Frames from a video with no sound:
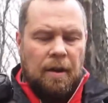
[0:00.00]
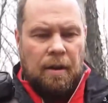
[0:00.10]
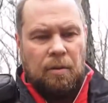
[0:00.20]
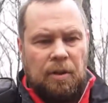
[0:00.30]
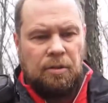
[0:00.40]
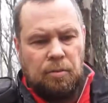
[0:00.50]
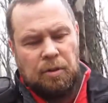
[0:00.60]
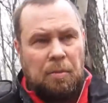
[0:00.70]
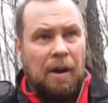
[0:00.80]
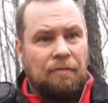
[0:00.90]
which
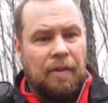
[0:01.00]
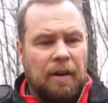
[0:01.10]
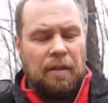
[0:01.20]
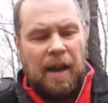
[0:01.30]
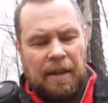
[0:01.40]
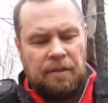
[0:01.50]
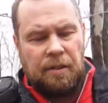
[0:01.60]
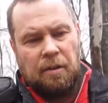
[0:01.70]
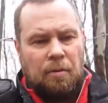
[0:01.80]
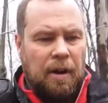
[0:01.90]
was my fear last
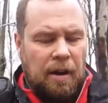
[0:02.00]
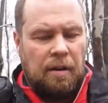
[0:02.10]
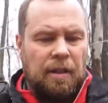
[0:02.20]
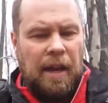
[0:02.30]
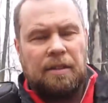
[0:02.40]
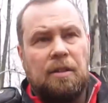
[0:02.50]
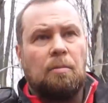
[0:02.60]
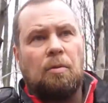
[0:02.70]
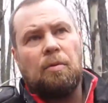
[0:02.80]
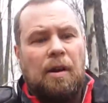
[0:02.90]

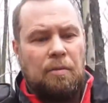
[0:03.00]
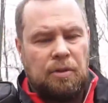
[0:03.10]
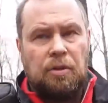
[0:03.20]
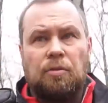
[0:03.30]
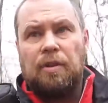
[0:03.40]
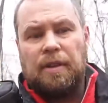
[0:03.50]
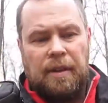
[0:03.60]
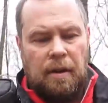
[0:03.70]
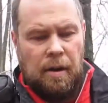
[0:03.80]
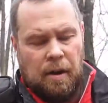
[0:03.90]
summer when I was doing the
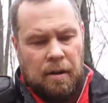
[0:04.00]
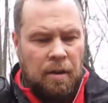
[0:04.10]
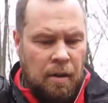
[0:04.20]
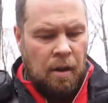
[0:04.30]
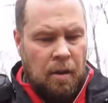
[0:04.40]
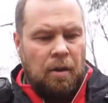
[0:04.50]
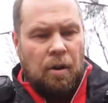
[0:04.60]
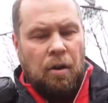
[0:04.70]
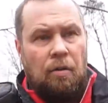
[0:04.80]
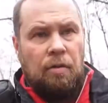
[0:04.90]

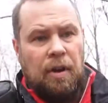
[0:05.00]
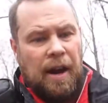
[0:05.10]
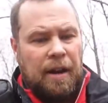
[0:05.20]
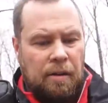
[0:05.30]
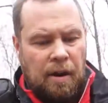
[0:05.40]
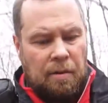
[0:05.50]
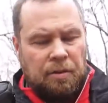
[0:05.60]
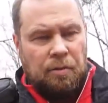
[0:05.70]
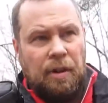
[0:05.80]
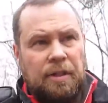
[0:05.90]
overnighter. I was
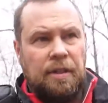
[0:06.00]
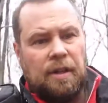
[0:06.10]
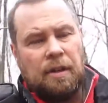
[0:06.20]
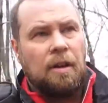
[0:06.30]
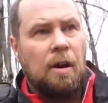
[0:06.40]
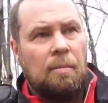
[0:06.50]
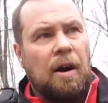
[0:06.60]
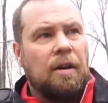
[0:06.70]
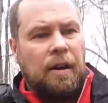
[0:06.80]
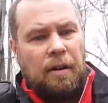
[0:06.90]
originally going to come
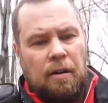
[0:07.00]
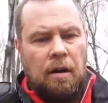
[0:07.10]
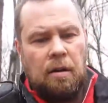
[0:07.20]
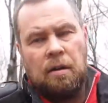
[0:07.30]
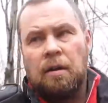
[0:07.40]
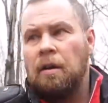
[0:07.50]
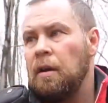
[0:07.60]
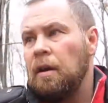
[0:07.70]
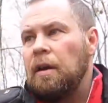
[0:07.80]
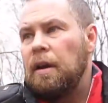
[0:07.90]
out here
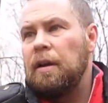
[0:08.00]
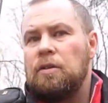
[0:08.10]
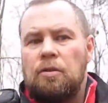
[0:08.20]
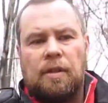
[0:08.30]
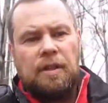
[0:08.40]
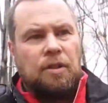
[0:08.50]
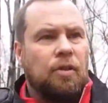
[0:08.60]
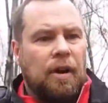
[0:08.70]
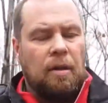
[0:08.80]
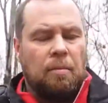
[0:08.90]
and do this
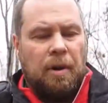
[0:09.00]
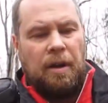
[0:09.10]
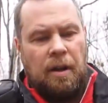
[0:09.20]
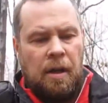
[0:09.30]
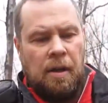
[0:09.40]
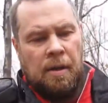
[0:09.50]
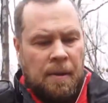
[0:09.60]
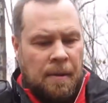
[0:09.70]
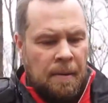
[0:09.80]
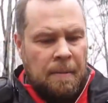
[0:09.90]
trail, but
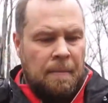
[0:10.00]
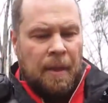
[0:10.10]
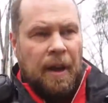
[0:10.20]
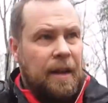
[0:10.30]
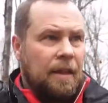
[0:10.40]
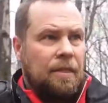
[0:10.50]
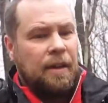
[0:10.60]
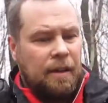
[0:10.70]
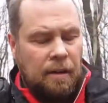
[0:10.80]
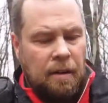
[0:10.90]
I got
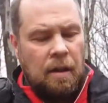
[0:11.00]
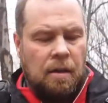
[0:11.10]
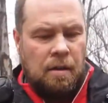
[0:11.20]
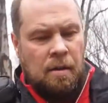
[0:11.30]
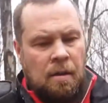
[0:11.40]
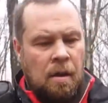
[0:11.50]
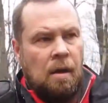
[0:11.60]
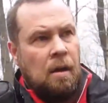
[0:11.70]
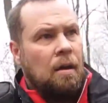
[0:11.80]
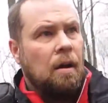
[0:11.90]
thinking
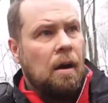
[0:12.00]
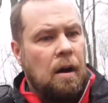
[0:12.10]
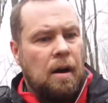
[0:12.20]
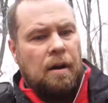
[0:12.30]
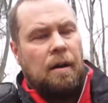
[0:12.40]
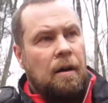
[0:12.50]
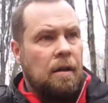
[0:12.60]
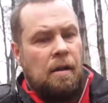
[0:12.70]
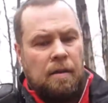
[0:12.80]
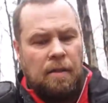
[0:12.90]

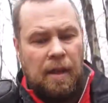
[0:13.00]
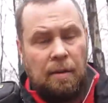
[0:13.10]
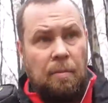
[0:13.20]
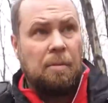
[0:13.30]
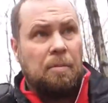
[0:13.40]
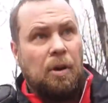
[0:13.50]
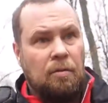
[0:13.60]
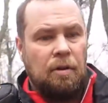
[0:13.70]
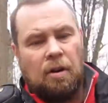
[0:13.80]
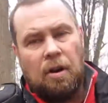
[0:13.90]
that it might be
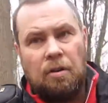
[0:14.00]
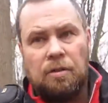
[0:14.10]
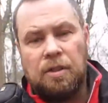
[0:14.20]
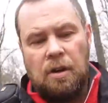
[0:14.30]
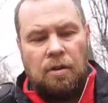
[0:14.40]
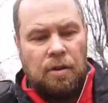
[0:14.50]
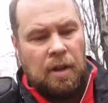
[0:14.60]
overgrown. So